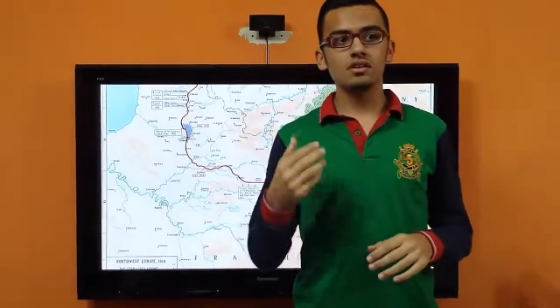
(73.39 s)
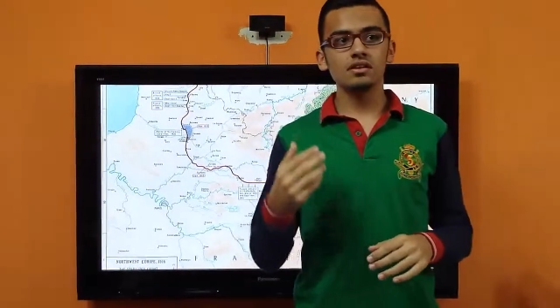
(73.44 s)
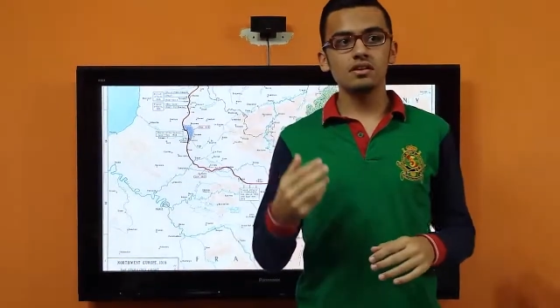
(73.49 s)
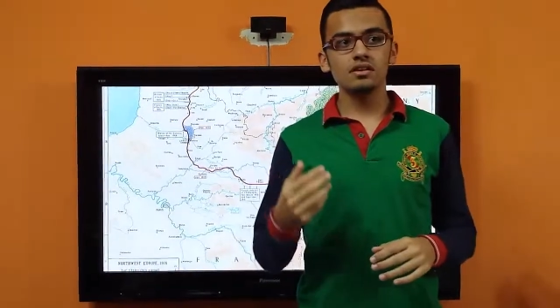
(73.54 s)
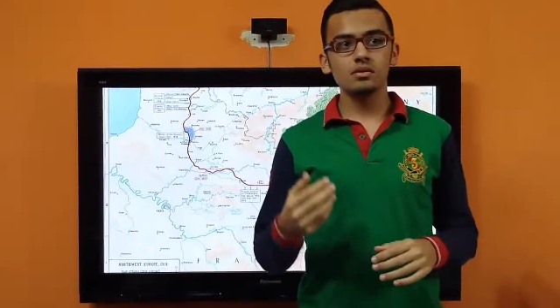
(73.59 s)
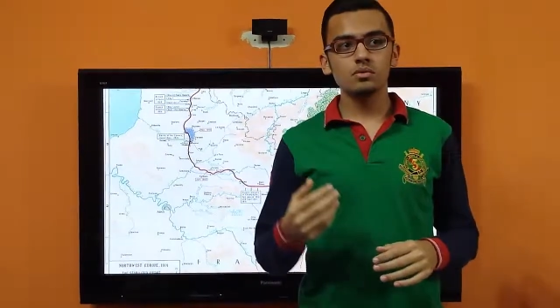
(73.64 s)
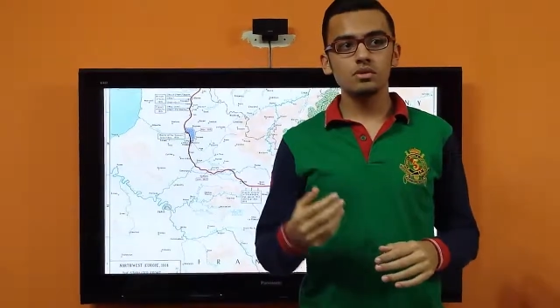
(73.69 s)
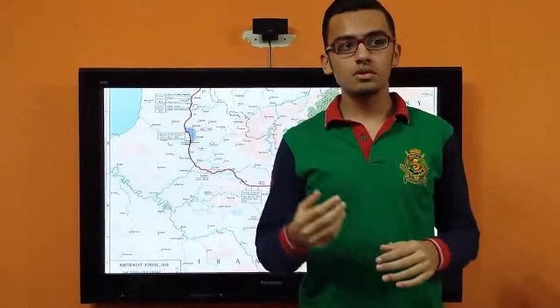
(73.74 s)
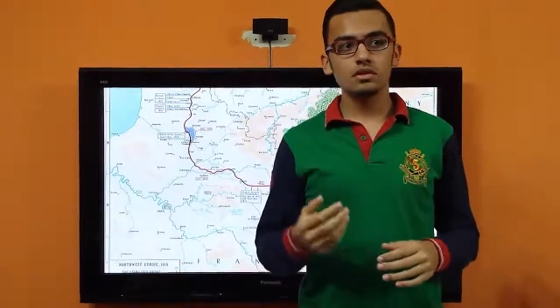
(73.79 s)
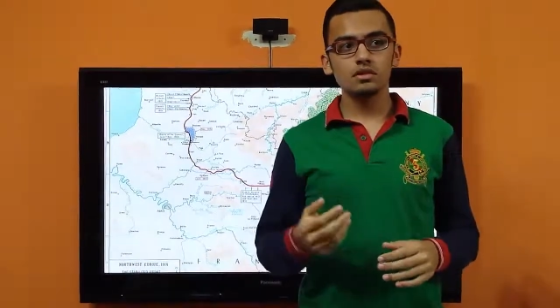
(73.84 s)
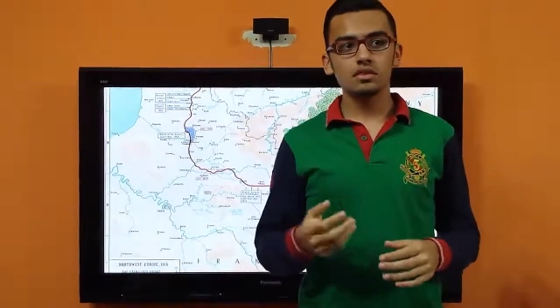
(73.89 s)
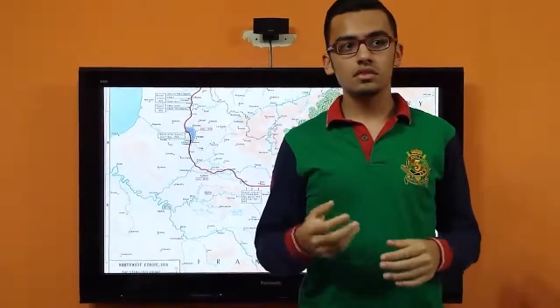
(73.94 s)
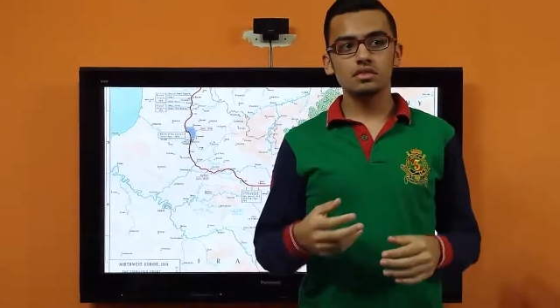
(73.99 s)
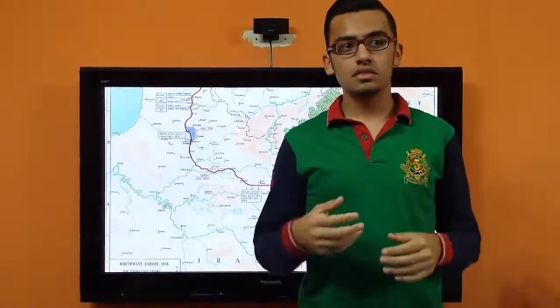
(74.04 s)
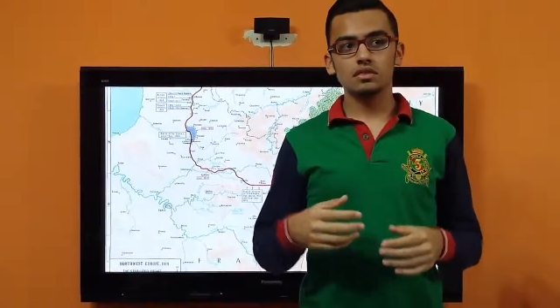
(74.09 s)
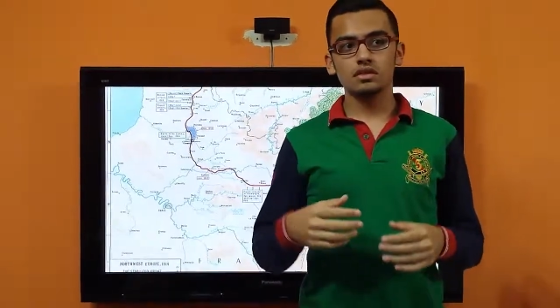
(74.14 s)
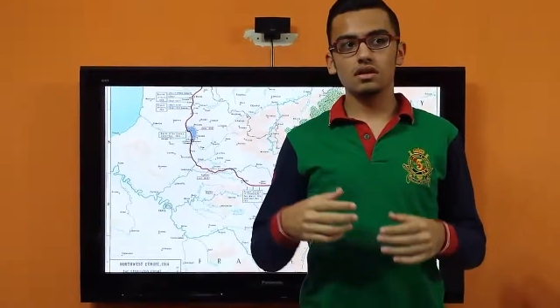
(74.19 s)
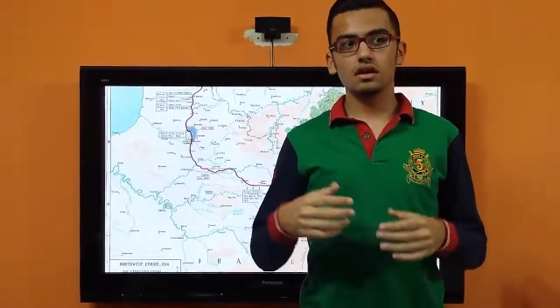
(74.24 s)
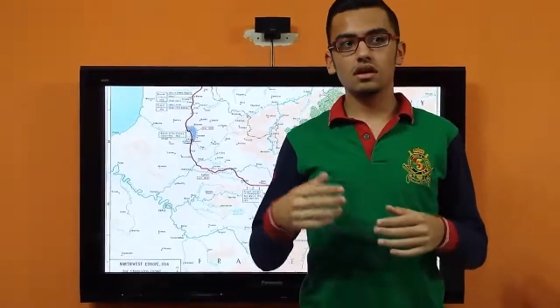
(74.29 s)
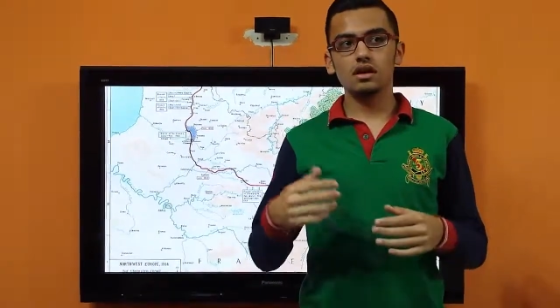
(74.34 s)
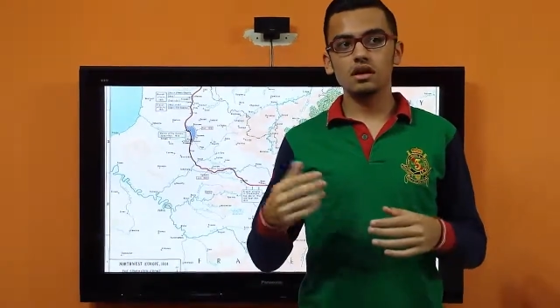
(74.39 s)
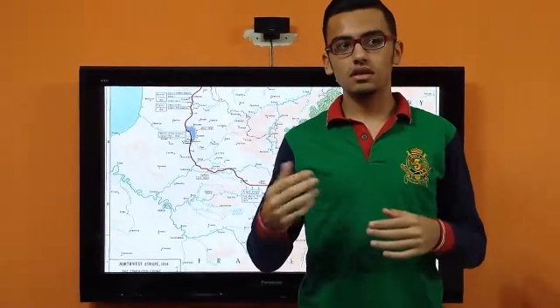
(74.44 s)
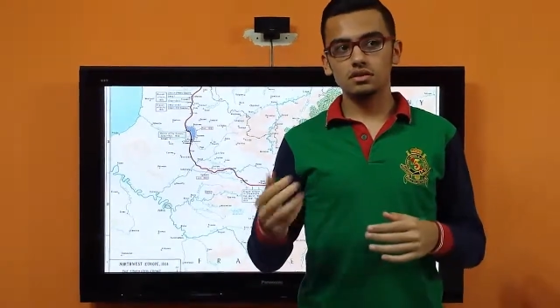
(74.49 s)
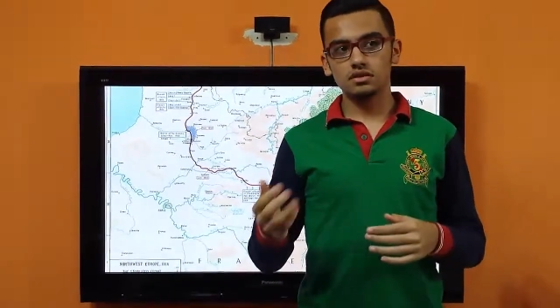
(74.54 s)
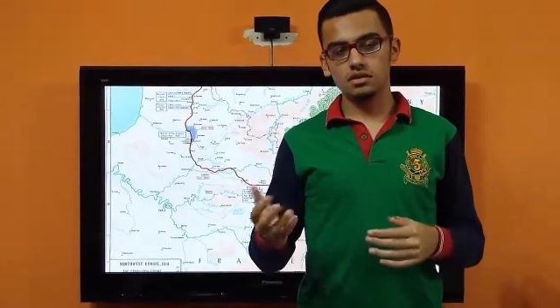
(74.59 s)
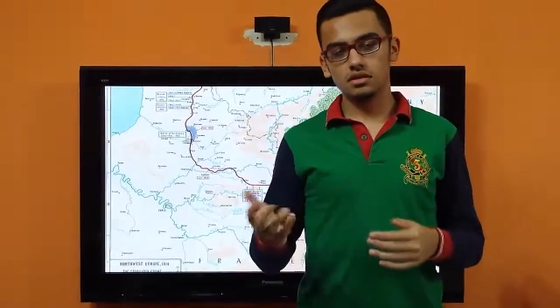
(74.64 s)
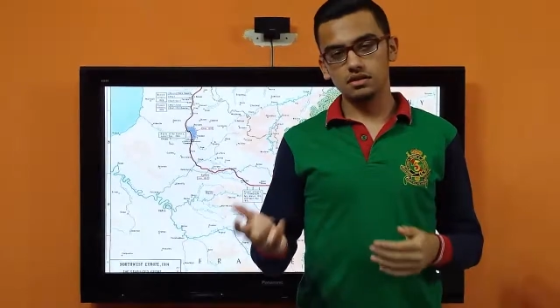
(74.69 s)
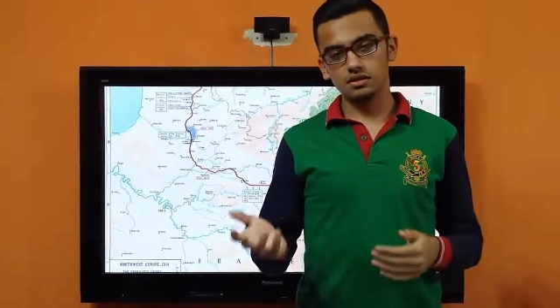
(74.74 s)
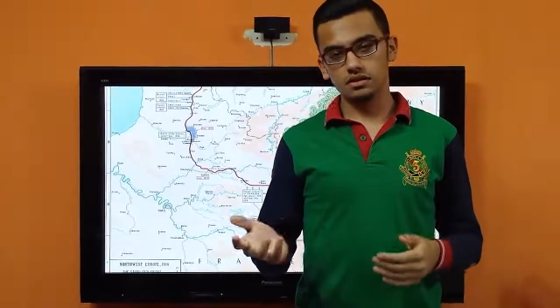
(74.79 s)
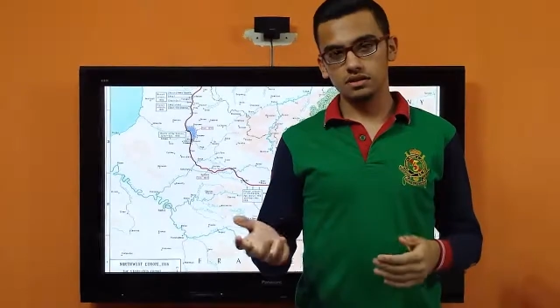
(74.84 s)
with
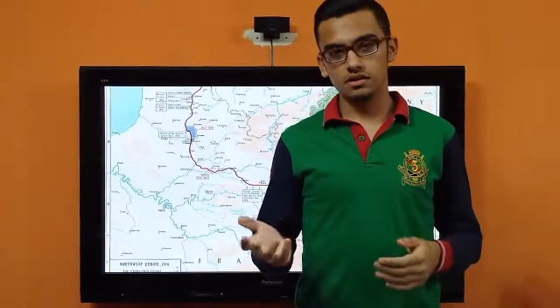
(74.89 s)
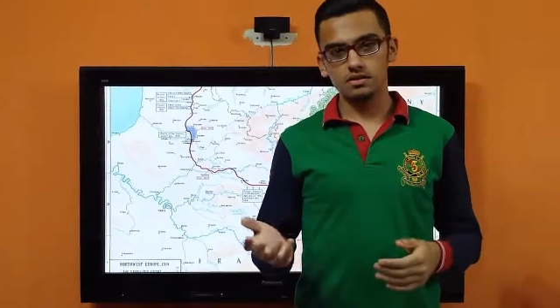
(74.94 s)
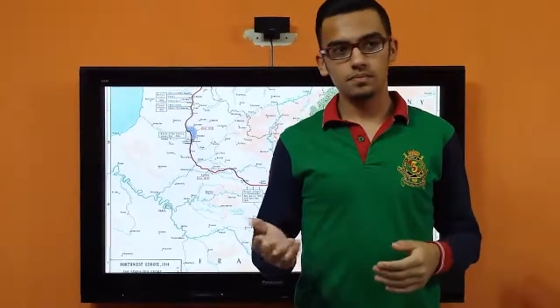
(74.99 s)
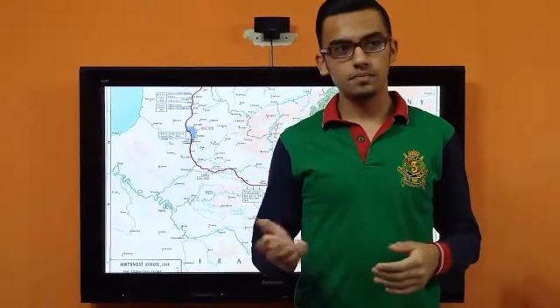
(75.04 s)
artillery.